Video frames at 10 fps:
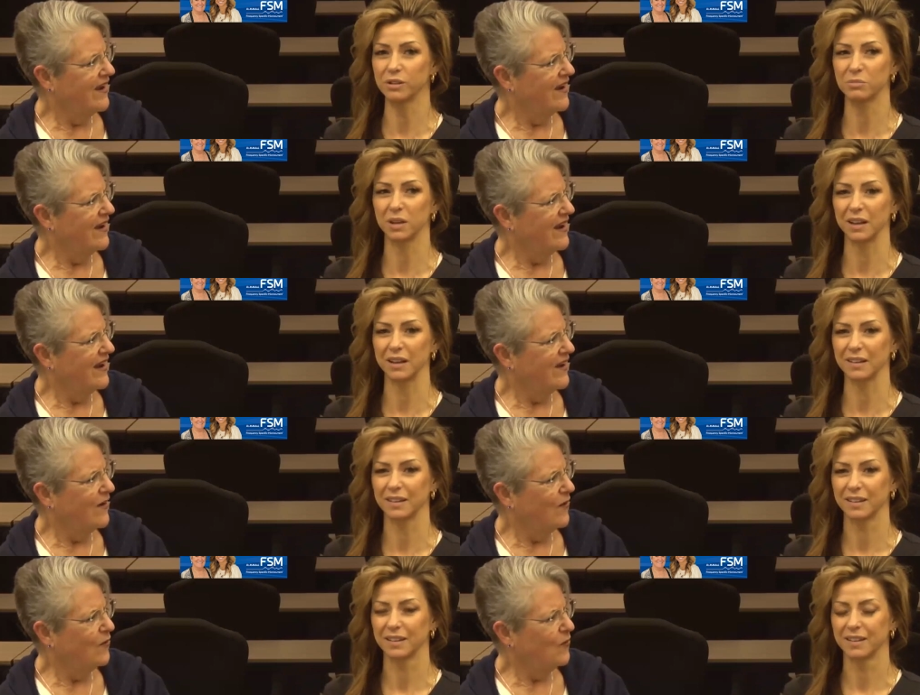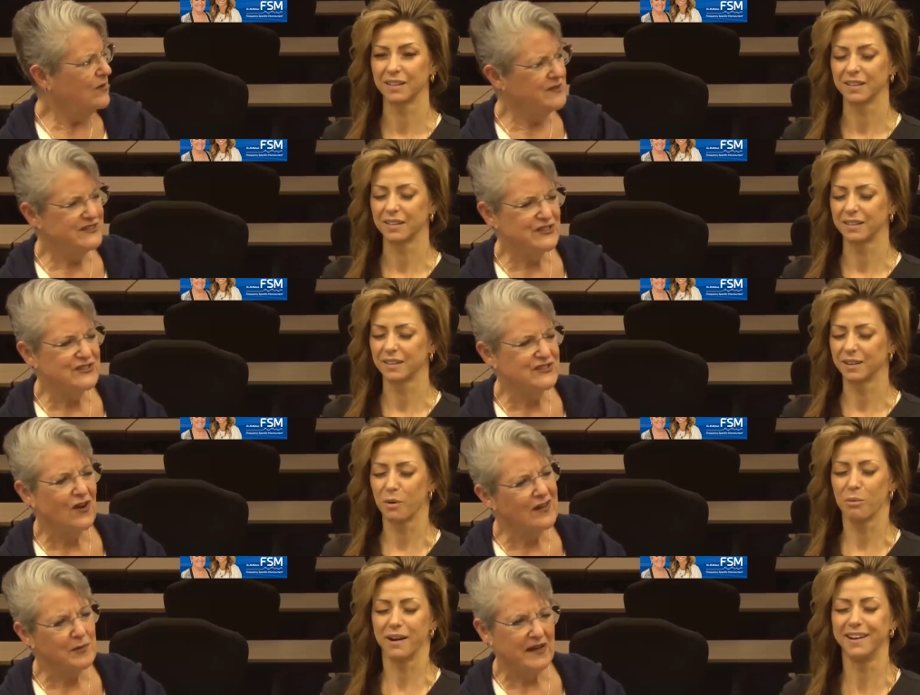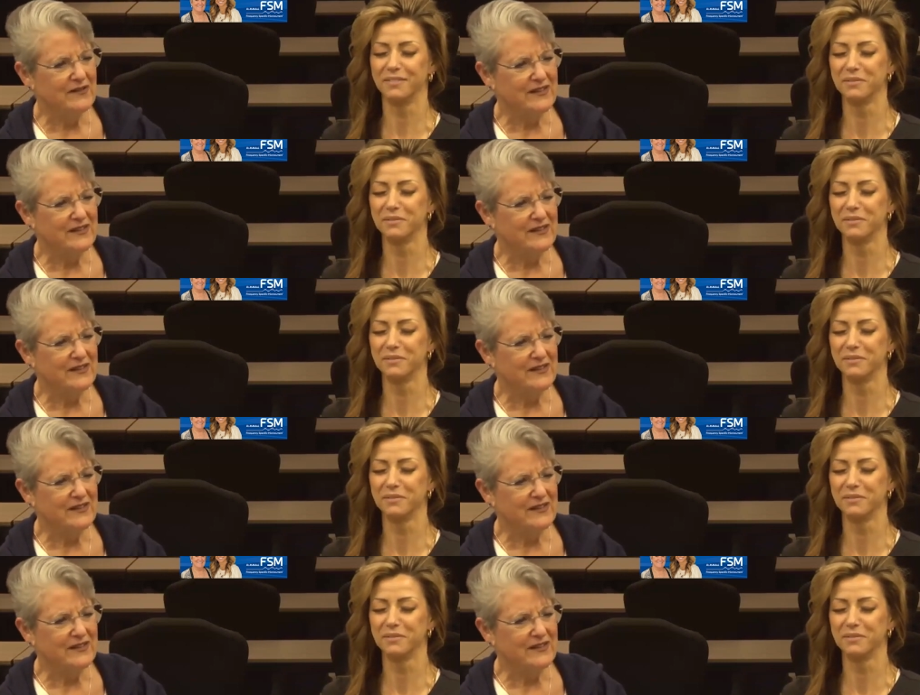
Speaker 1: like, what did we just talk about? We